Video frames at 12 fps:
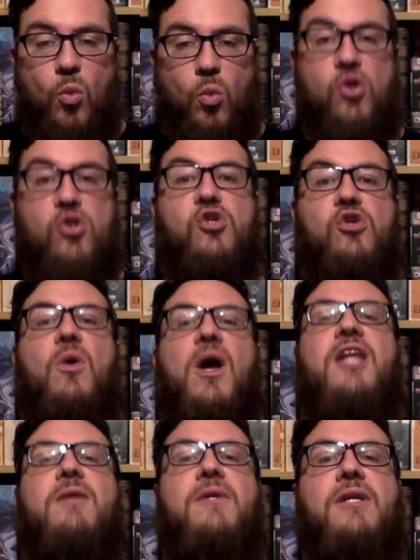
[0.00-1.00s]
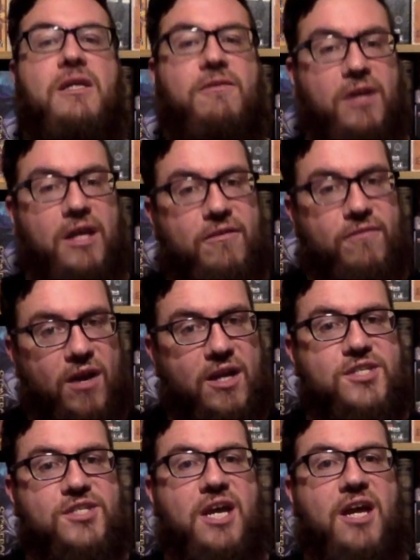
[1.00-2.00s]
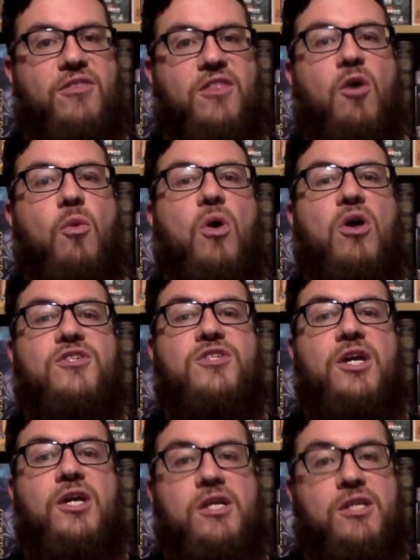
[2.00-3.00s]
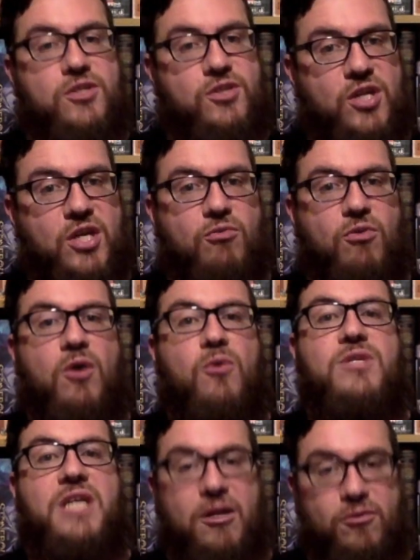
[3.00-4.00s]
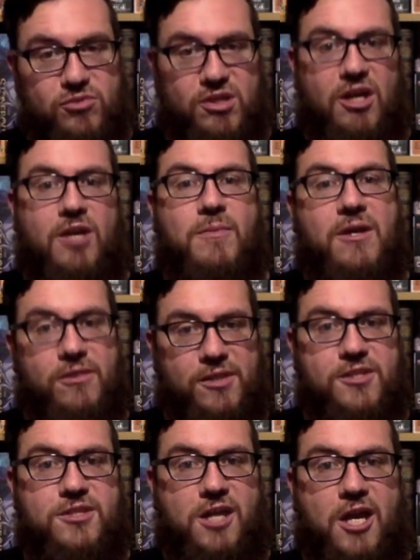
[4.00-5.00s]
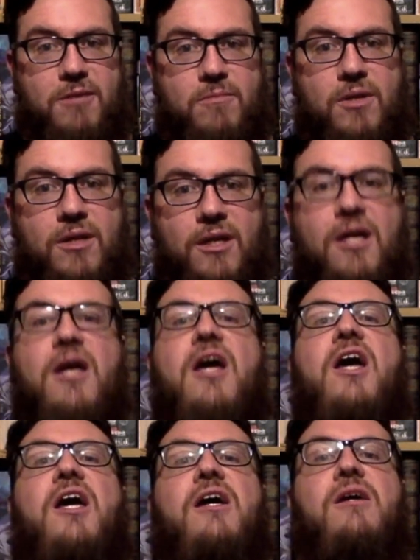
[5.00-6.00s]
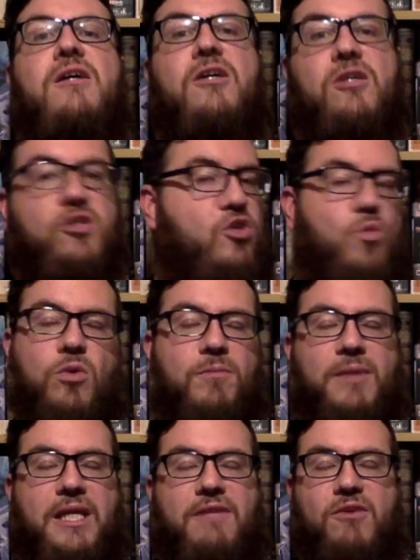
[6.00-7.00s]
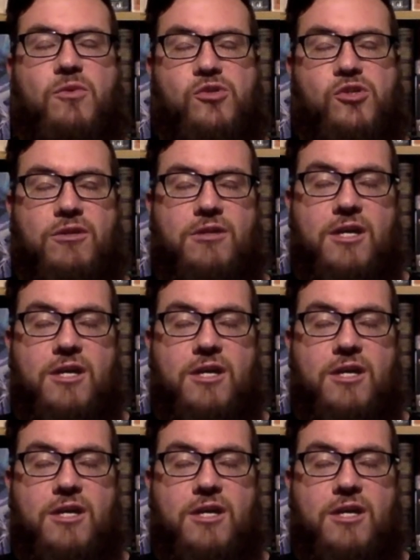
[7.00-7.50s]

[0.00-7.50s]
Would you, Adam and Eva, if I said there was 0 downtime in this game? You wouldn't believe it, would you?